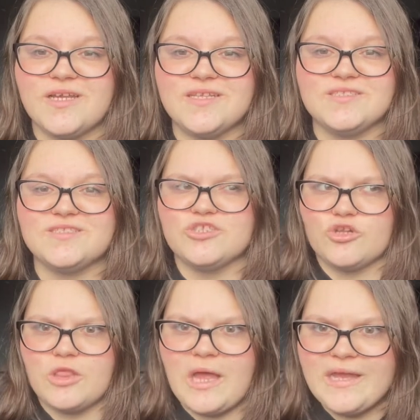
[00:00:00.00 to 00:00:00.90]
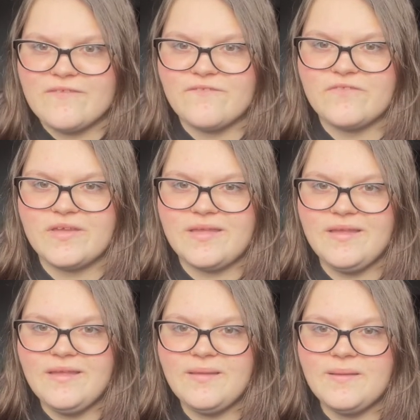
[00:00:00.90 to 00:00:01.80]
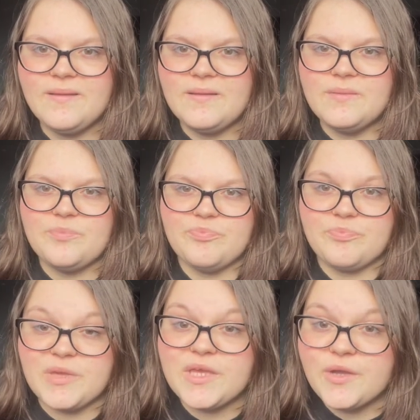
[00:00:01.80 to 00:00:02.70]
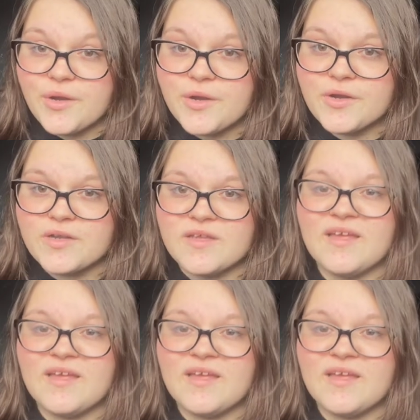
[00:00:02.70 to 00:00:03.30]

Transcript: it's your life be heard